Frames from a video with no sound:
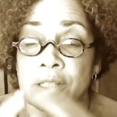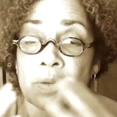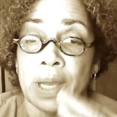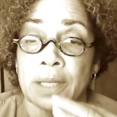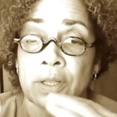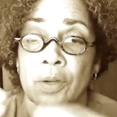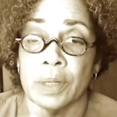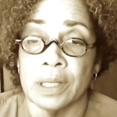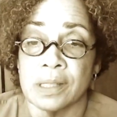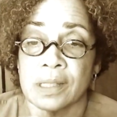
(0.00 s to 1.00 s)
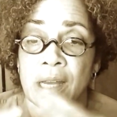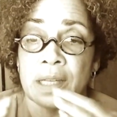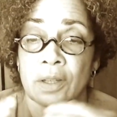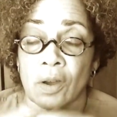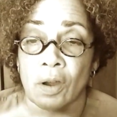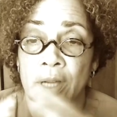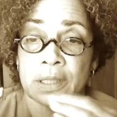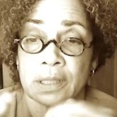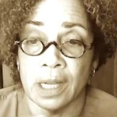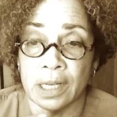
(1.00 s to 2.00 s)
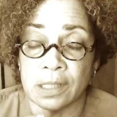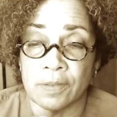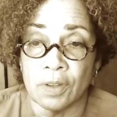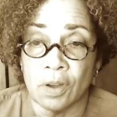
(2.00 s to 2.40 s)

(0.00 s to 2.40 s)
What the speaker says: So endo inside the heart, the linings of the